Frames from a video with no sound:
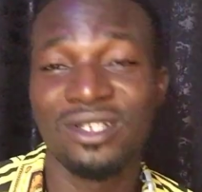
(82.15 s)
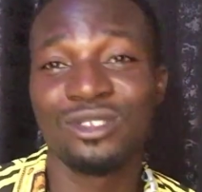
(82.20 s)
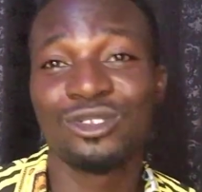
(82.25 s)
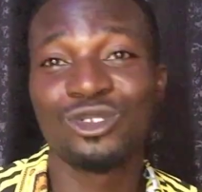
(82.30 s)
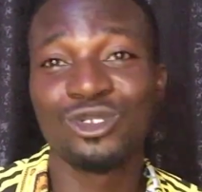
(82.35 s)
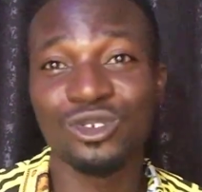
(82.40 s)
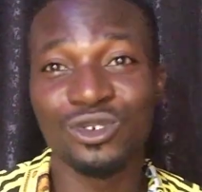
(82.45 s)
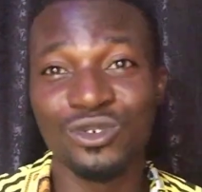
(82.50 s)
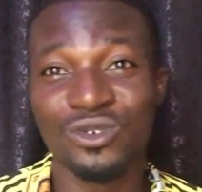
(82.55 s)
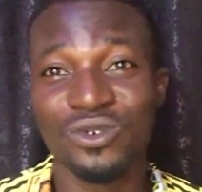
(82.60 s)

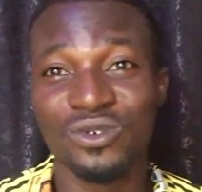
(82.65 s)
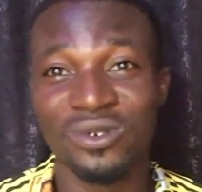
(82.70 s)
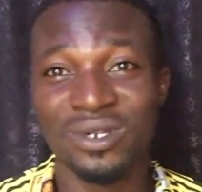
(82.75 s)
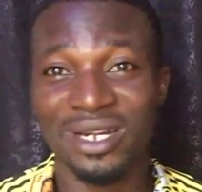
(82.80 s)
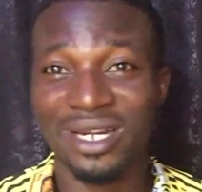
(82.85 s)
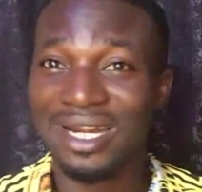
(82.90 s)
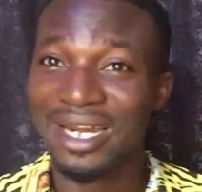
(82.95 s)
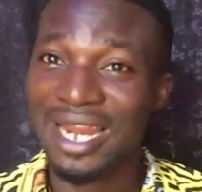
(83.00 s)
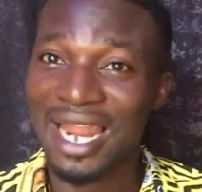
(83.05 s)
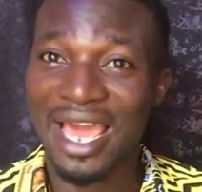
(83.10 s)
to
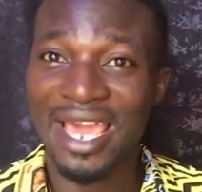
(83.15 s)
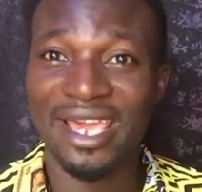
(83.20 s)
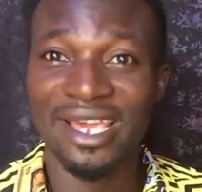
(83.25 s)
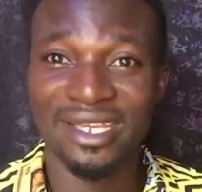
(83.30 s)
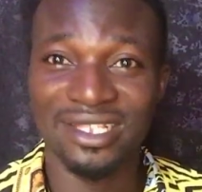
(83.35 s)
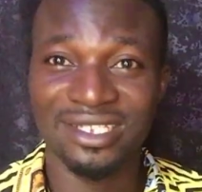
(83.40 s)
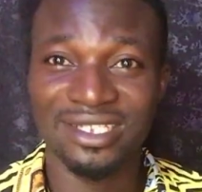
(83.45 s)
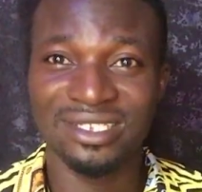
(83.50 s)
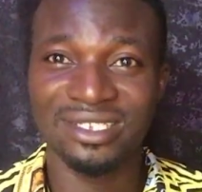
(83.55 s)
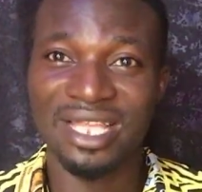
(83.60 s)

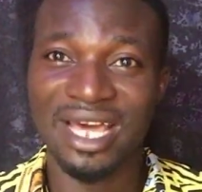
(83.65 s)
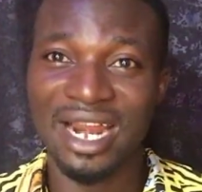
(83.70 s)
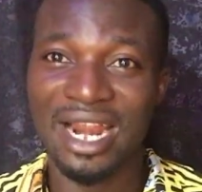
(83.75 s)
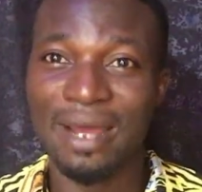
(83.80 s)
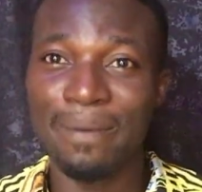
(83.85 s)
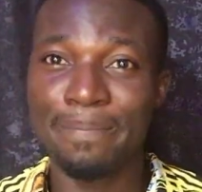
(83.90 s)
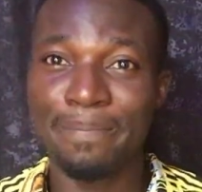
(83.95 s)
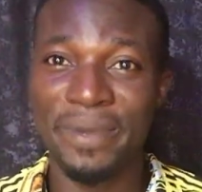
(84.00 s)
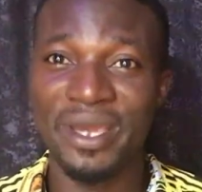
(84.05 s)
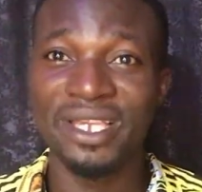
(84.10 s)
clients that
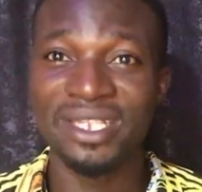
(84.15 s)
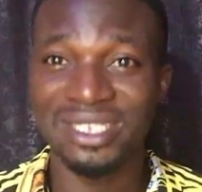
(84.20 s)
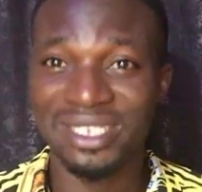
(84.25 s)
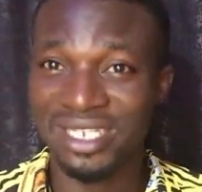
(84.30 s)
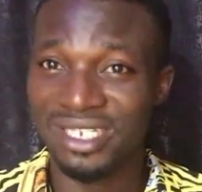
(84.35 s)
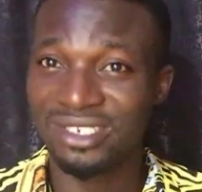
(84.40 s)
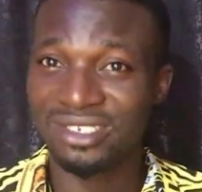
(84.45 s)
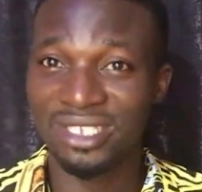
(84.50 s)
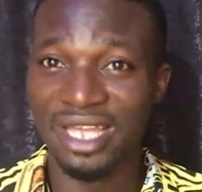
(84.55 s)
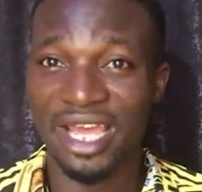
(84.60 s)
are based
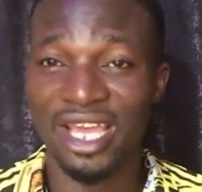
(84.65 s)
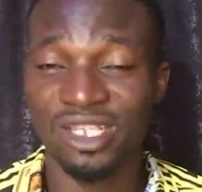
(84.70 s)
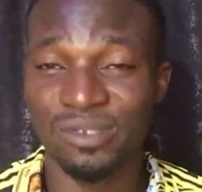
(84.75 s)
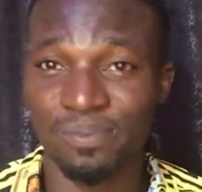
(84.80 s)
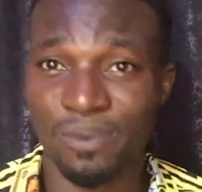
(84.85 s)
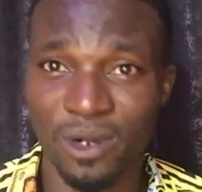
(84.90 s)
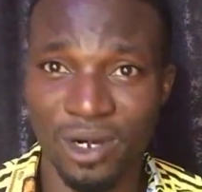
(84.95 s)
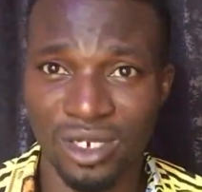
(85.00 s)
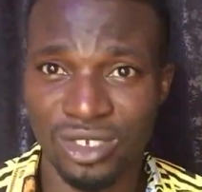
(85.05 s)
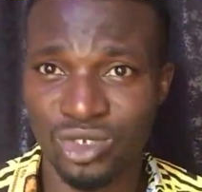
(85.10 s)
in
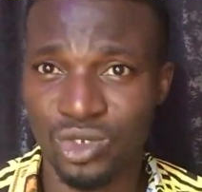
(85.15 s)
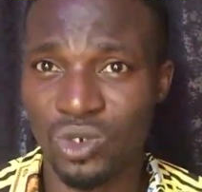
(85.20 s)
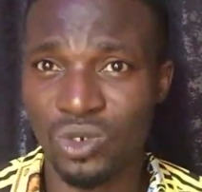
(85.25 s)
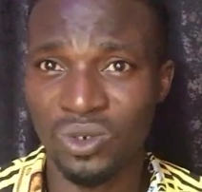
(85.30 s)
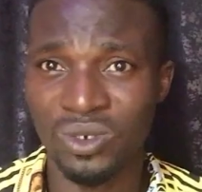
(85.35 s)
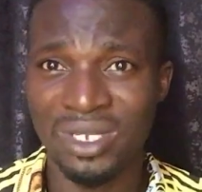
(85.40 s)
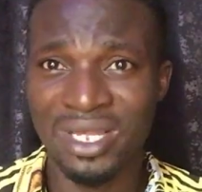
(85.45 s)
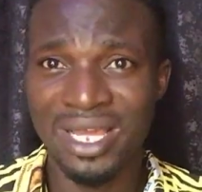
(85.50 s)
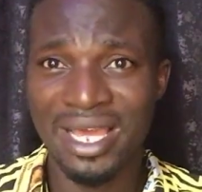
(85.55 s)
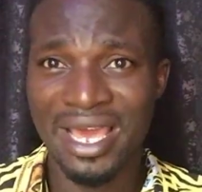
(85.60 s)
diaspora, so
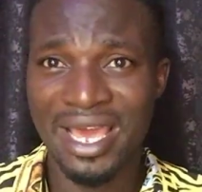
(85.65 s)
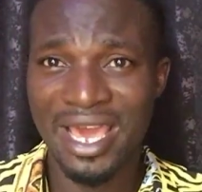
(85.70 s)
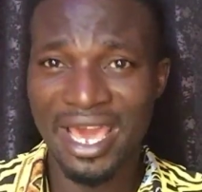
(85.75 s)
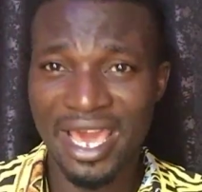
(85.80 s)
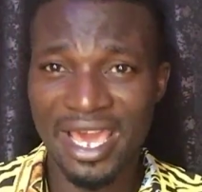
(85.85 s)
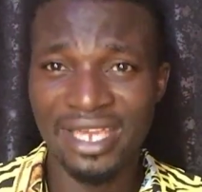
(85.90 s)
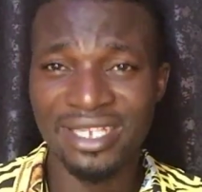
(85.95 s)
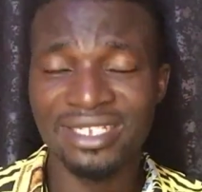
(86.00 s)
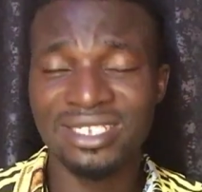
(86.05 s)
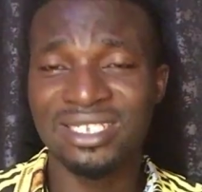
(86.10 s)

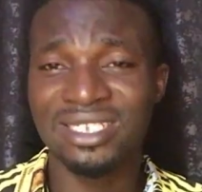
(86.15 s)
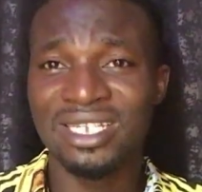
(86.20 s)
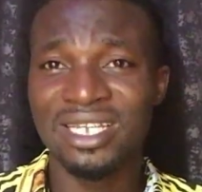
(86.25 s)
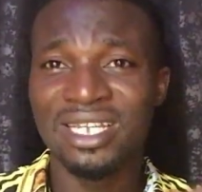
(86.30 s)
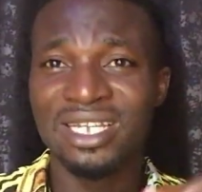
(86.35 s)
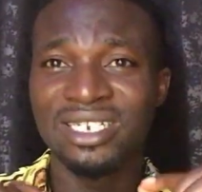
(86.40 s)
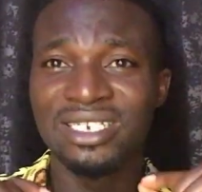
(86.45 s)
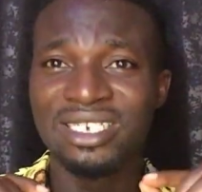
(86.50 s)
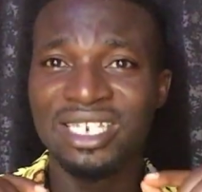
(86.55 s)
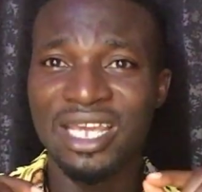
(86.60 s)
hence
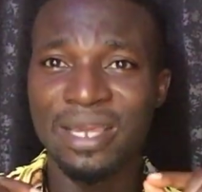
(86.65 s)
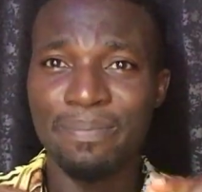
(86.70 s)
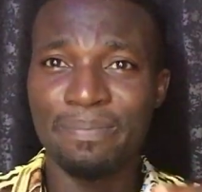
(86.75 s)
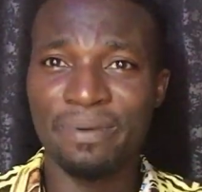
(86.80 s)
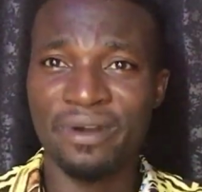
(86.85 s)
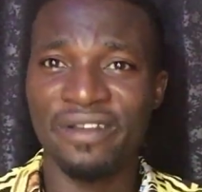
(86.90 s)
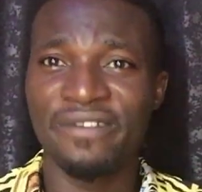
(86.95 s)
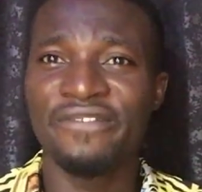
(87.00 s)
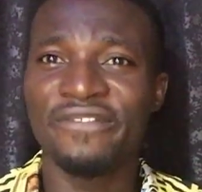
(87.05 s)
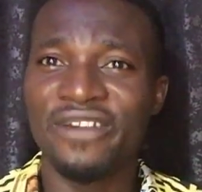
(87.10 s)
they
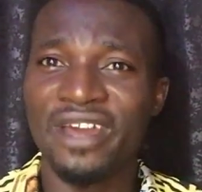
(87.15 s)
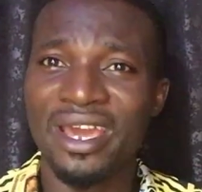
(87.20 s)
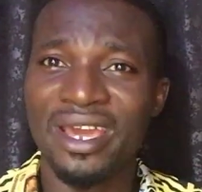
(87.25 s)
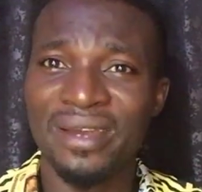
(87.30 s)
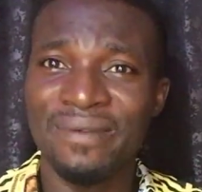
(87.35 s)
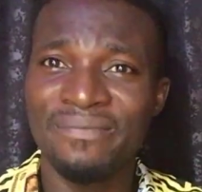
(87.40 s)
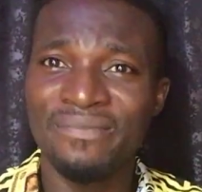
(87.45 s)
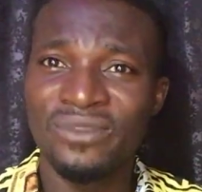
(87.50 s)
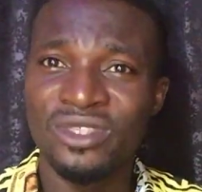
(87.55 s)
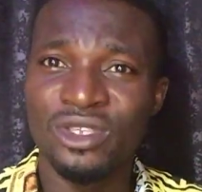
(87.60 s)
prefer
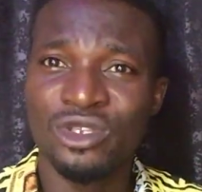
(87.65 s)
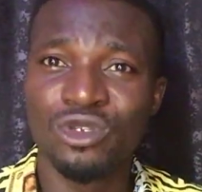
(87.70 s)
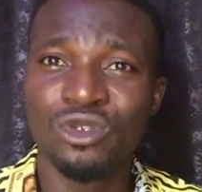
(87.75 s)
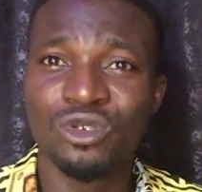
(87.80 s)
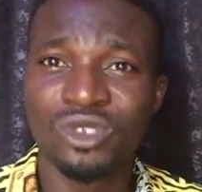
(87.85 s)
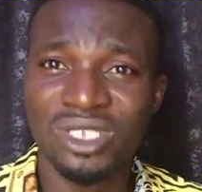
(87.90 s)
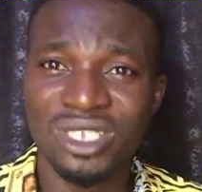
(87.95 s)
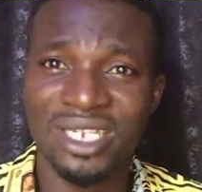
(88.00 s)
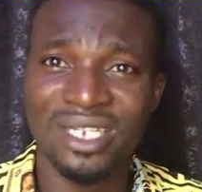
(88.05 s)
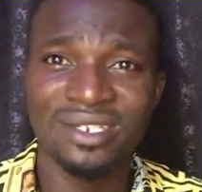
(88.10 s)

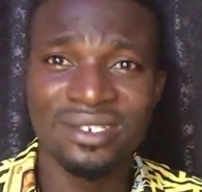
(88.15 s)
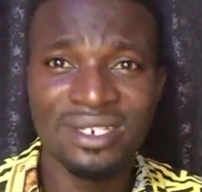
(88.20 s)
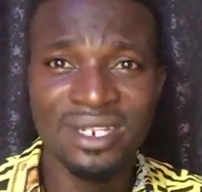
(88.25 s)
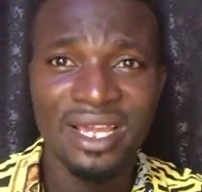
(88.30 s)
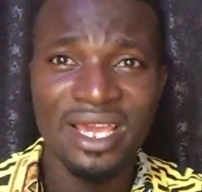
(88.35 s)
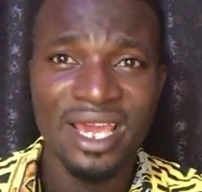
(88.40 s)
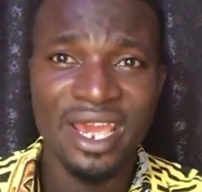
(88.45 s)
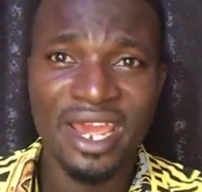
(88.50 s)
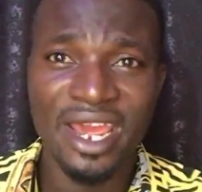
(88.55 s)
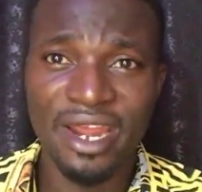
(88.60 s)
using
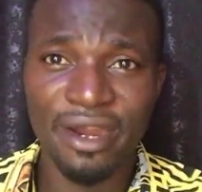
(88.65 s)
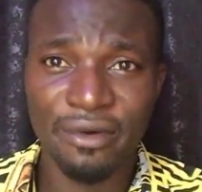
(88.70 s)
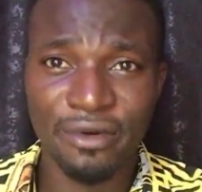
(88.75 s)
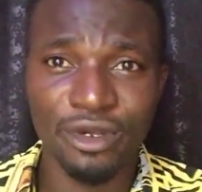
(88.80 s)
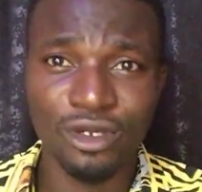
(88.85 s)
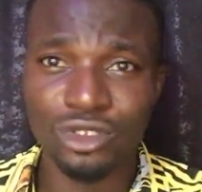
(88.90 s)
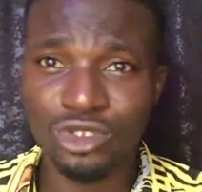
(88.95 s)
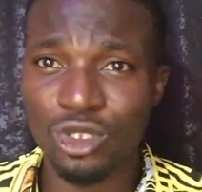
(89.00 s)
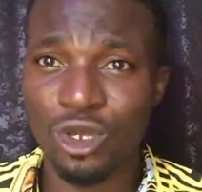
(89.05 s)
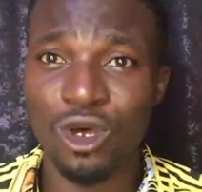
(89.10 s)
a
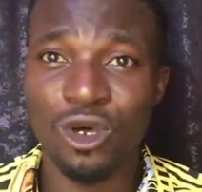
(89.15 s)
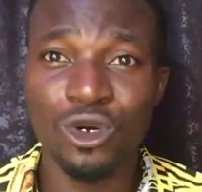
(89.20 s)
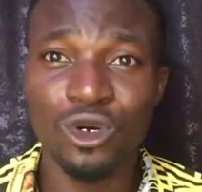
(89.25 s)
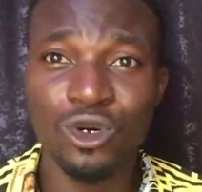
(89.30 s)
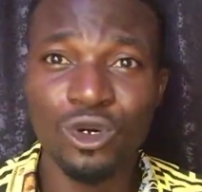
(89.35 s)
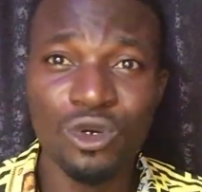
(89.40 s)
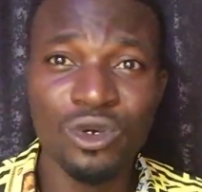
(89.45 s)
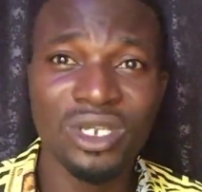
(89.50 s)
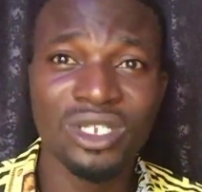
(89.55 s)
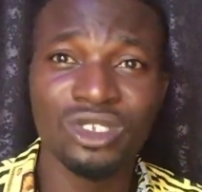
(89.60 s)
realtor
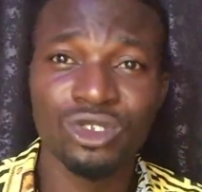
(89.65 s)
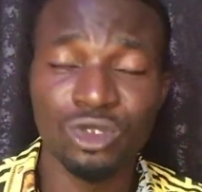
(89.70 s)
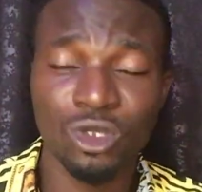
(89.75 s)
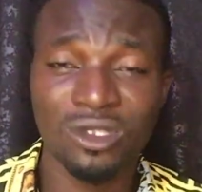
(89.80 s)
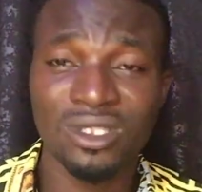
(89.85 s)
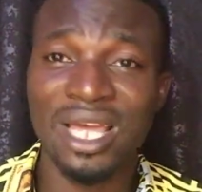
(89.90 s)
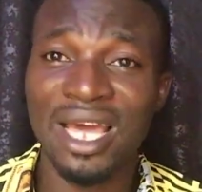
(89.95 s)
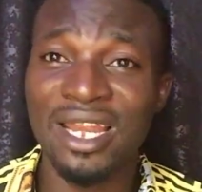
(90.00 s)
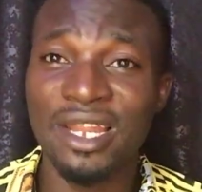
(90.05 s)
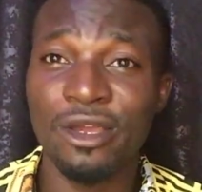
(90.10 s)
who is
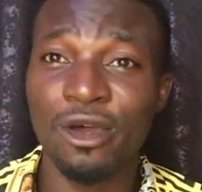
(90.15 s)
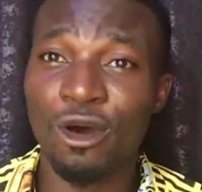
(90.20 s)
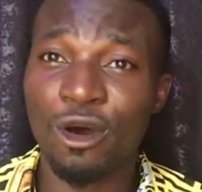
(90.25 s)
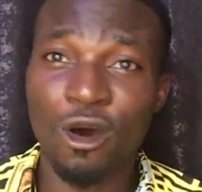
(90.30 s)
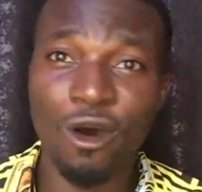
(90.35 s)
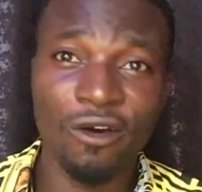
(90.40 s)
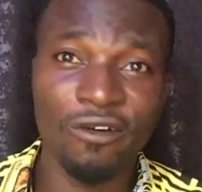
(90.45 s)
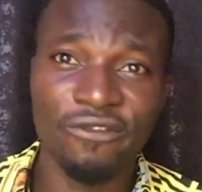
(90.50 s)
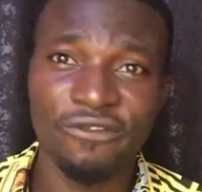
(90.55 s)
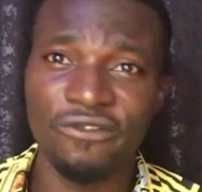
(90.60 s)
totally
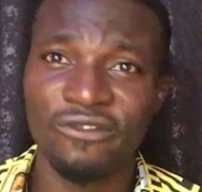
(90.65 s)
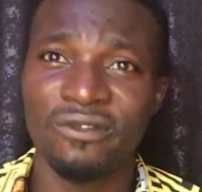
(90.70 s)
off